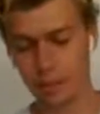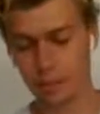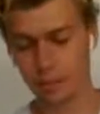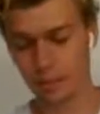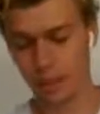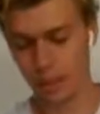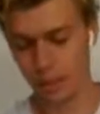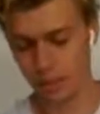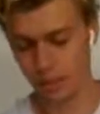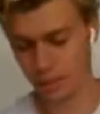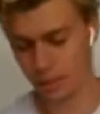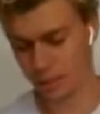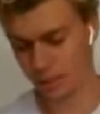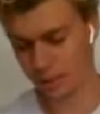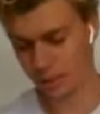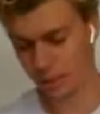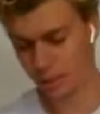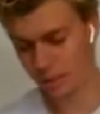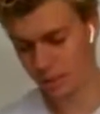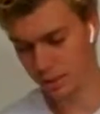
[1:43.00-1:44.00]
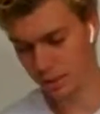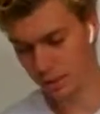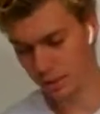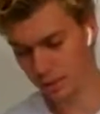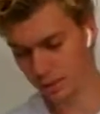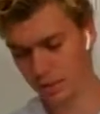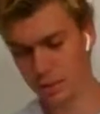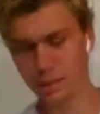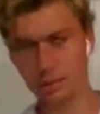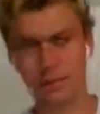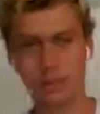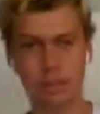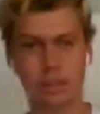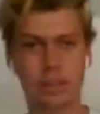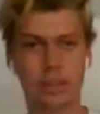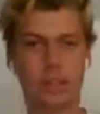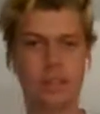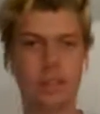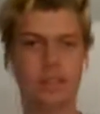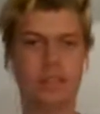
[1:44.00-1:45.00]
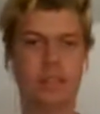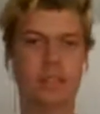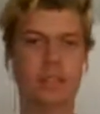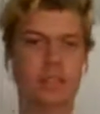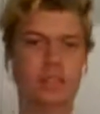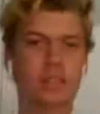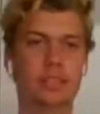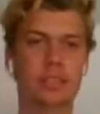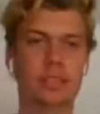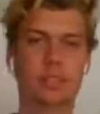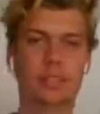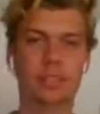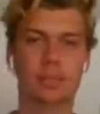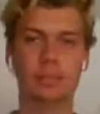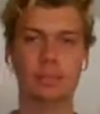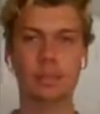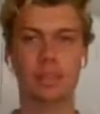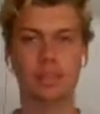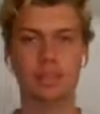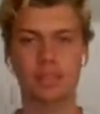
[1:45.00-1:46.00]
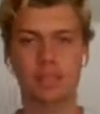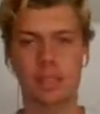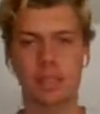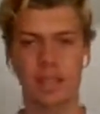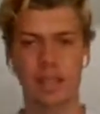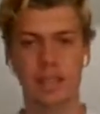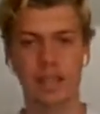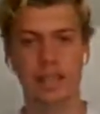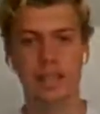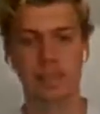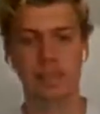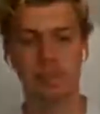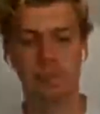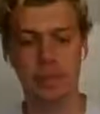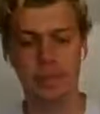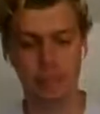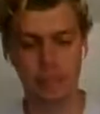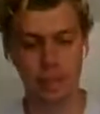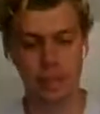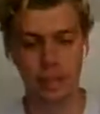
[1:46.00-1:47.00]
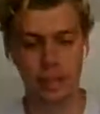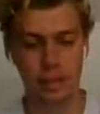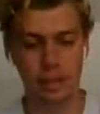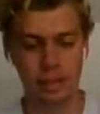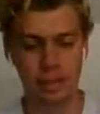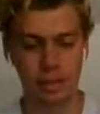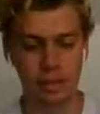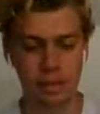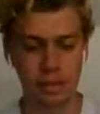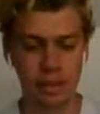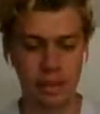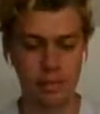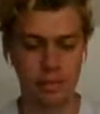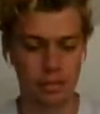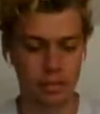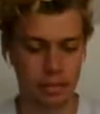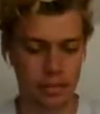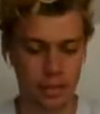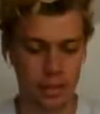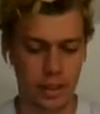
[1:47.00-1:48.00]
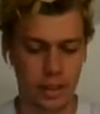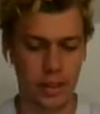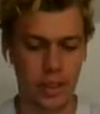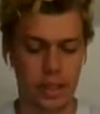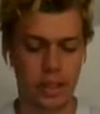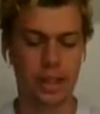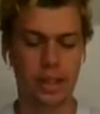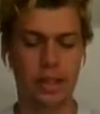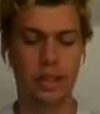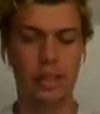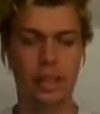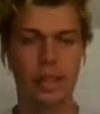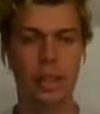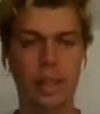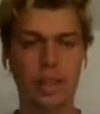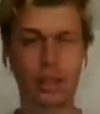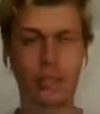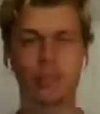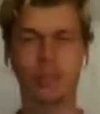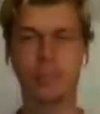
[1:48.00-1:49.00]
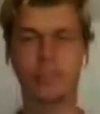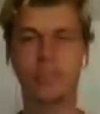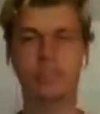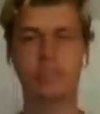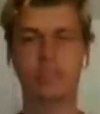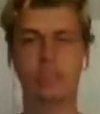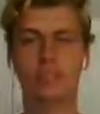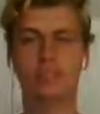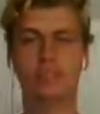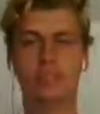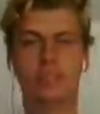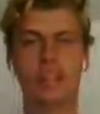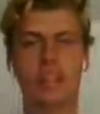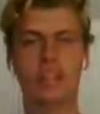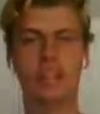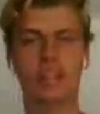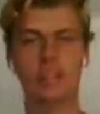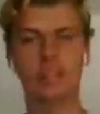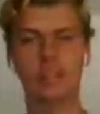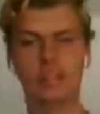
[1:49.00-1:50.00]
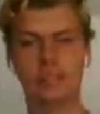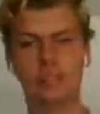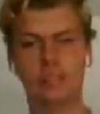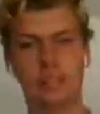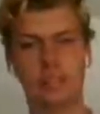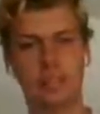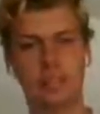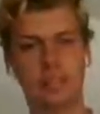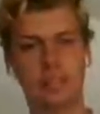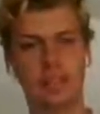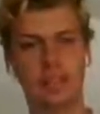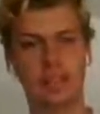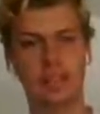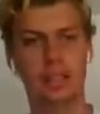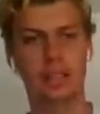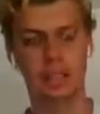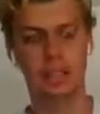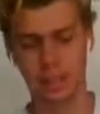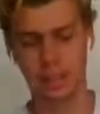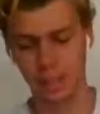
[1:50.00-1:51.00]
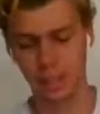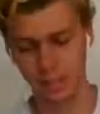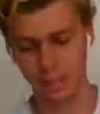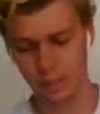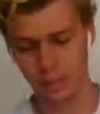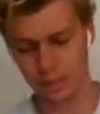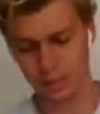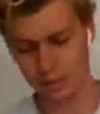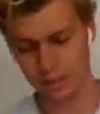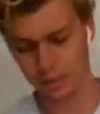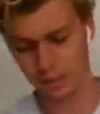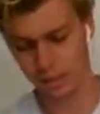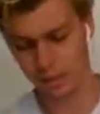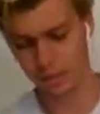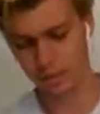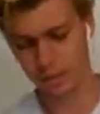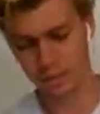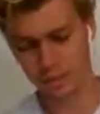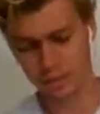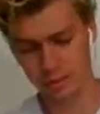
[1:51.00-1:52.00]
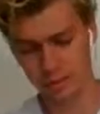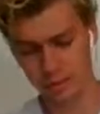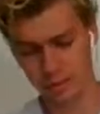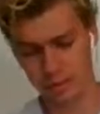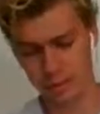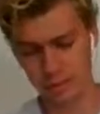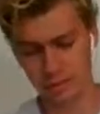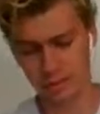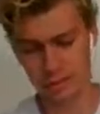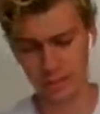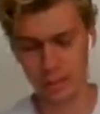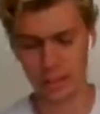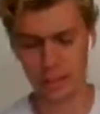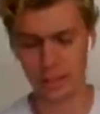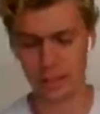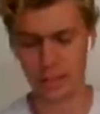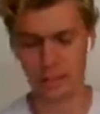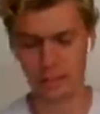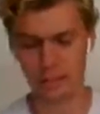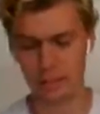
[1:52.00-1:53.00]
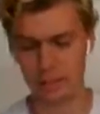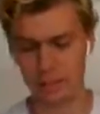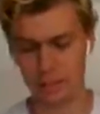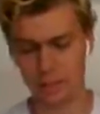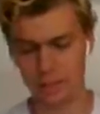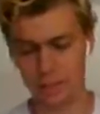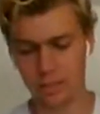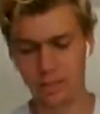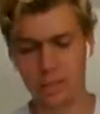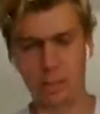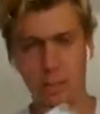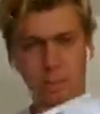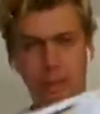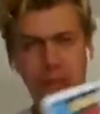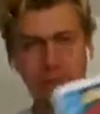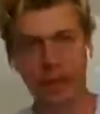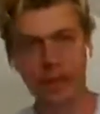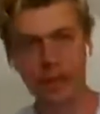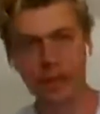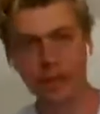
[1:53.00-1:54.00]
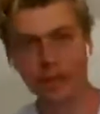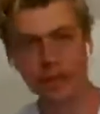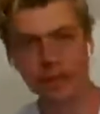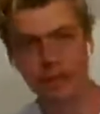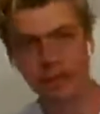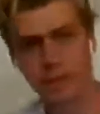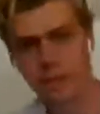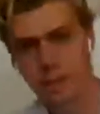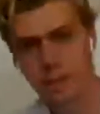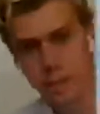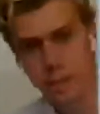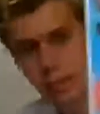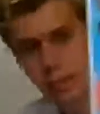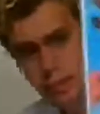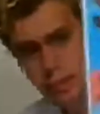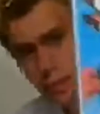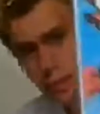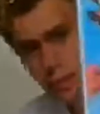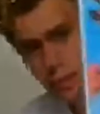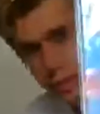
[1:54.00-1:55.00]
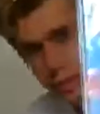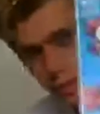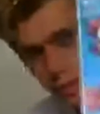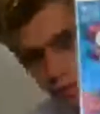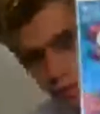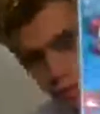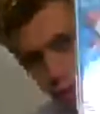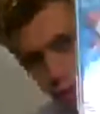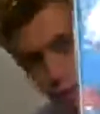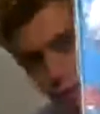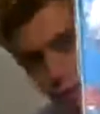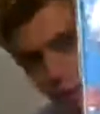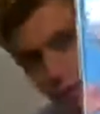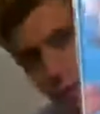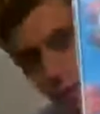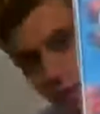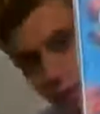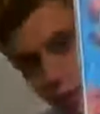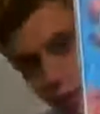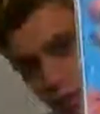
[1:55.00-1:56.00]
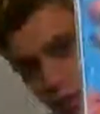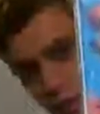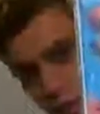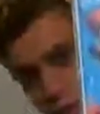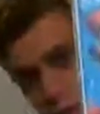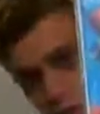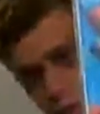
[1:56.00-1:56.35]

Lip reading: But just real quick, I want to show you some books that I am trying to get rid of, and then we'll see where that goes. So yeah, here we have a Superman, an